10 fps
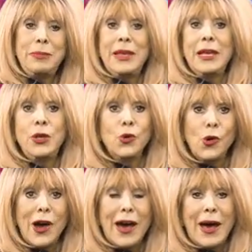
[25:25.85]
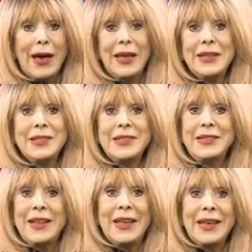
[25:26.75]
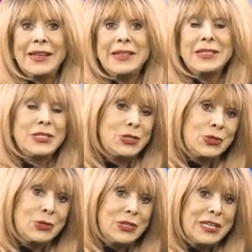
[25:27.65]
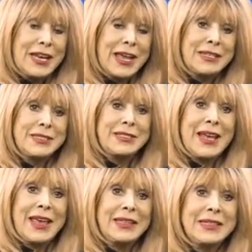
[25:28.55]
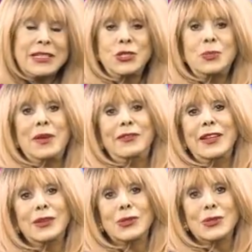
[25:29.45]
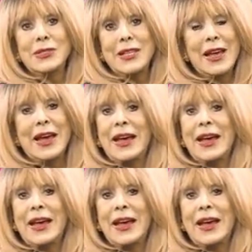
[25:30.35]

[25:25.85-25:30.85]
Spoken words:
being your eyes and ears to the United States and to Beverly Hills